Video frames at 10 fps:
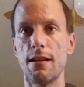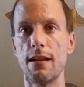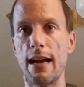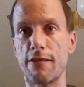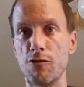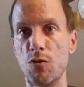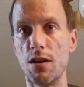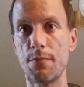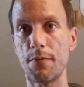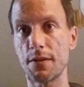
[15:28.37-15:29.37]
I grew
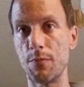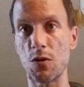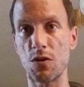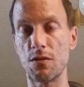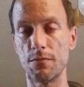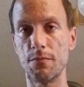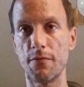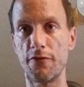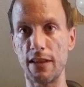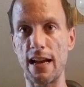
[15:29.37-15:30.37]
up smoking
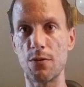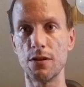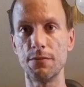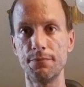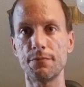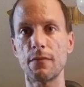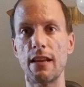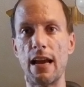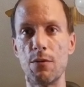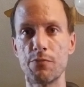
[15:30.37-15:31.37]
flower,
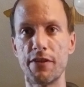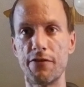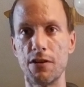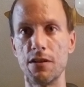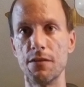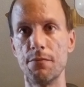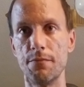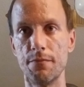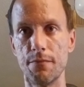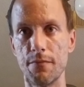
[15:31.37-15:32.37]
I would prefer
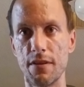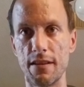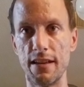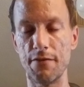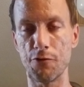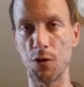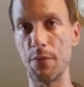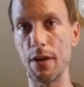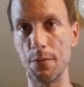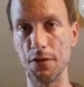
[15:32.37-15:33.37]
the Fruity
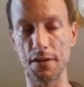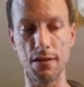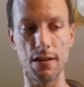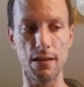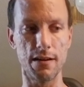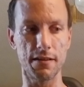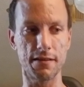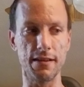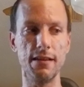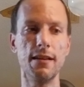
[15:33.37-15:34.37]
Pebbles in all
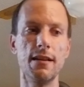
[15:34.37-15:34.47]
honesty.